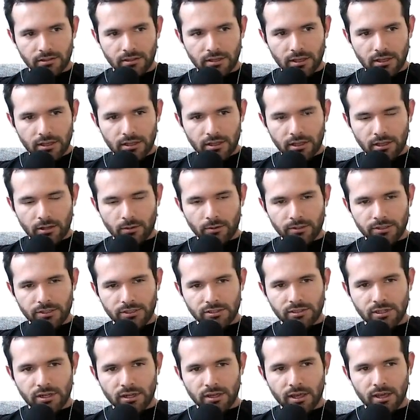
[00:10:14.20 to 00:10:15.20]
That always
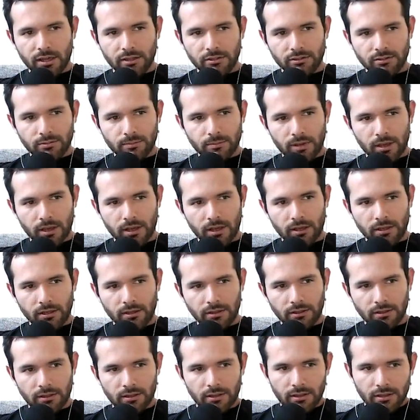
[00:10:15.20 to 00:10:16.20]
stuck out to my
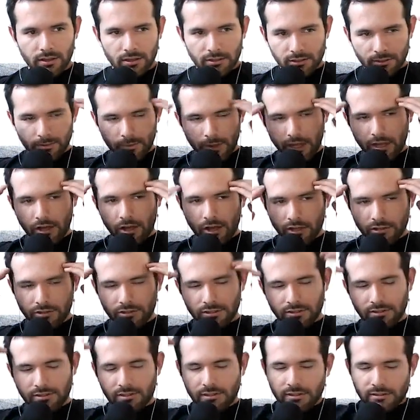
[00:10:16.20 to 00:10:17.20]

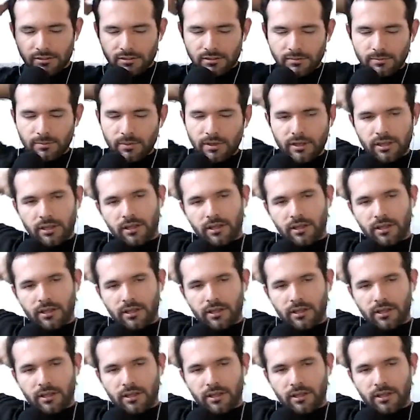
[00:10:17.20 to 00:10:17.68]
consciousness. But